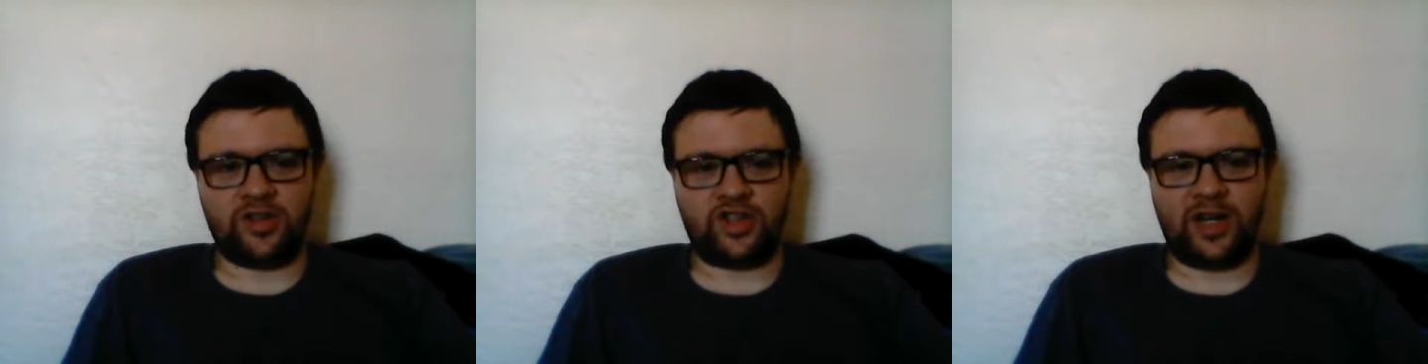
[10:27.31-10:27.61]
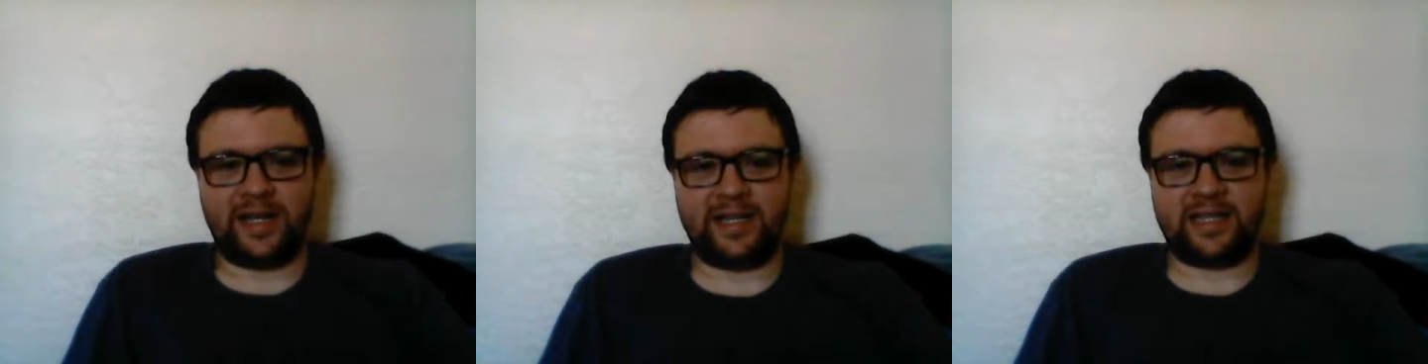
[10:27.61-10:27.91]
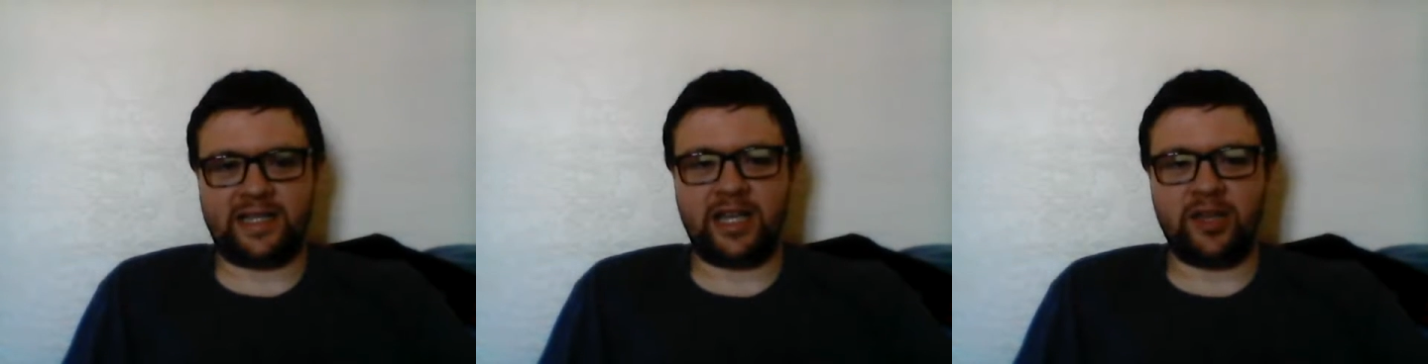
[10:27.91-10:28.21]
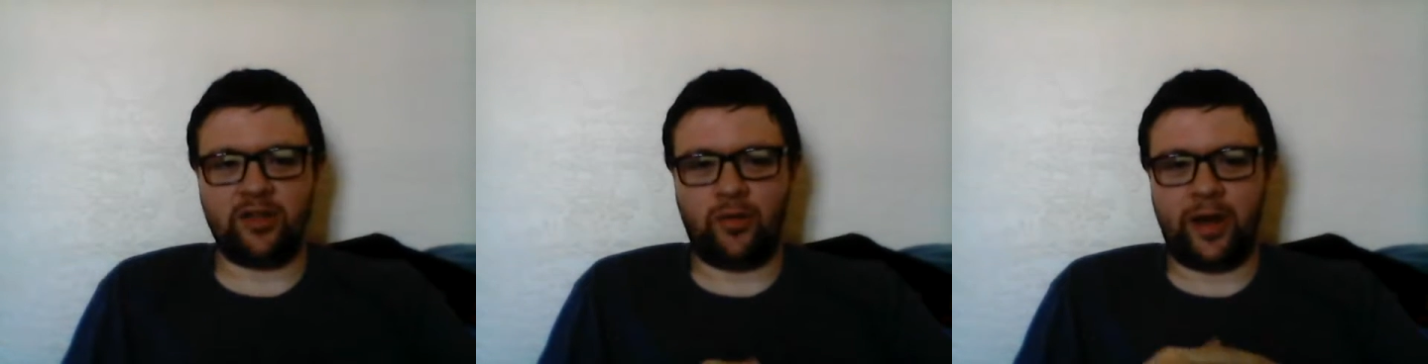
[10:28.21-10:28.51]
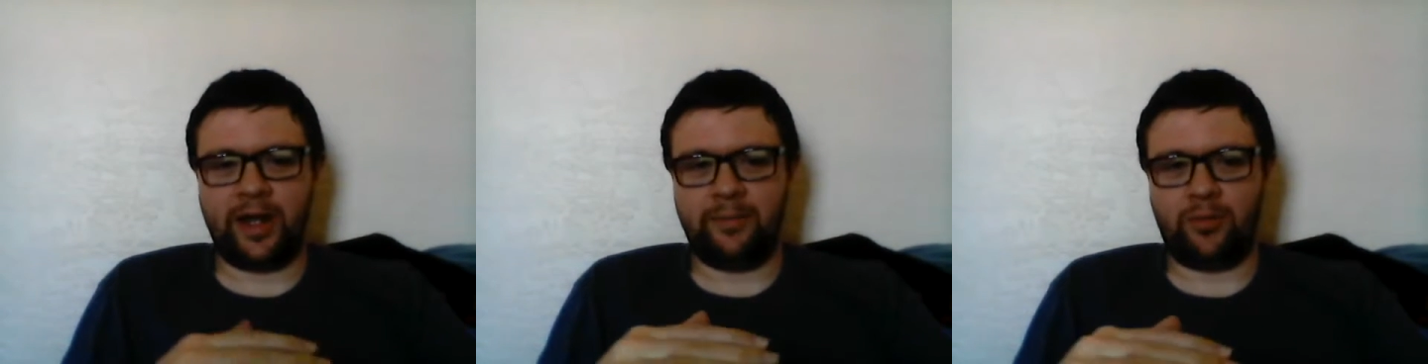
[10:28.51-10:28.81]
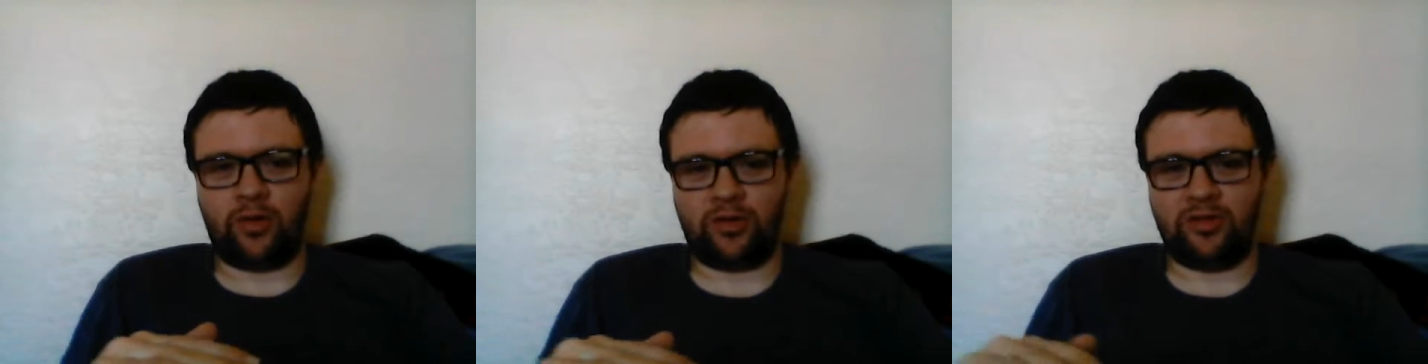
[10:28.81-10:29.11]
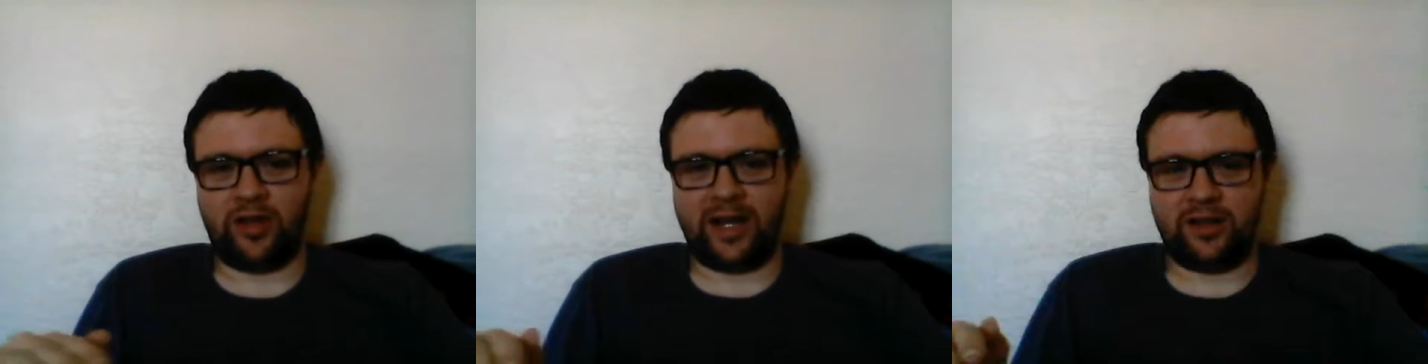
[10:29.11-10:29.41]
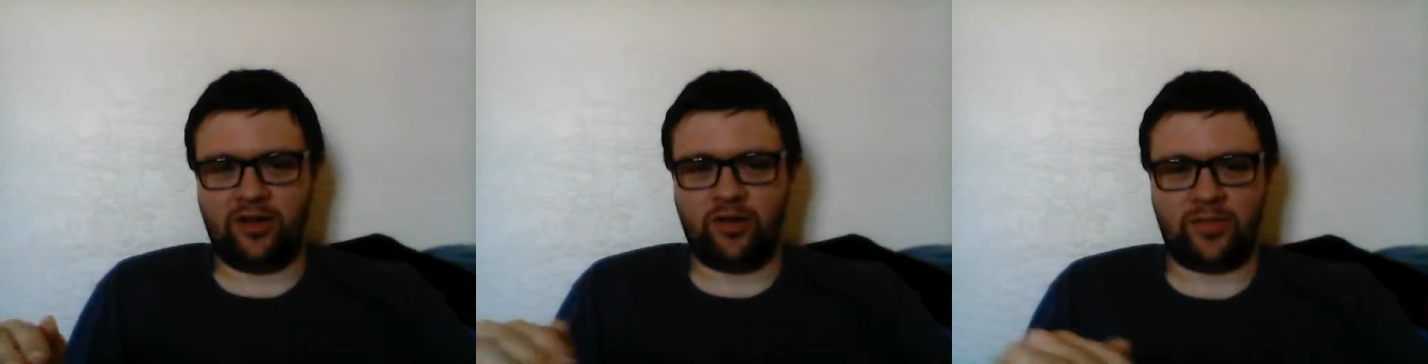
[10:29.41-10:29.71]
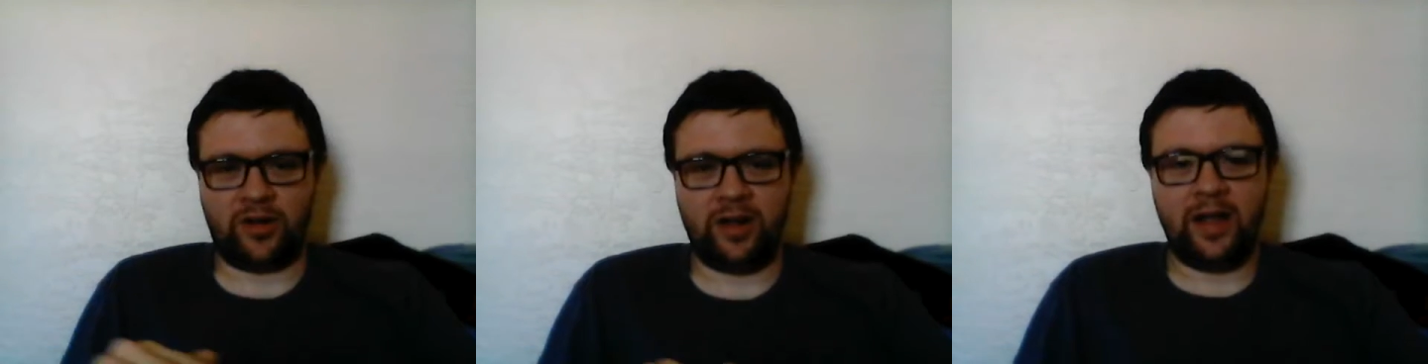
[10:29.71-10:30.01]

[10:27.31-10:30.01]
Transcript: trying to steal away a borderline homer.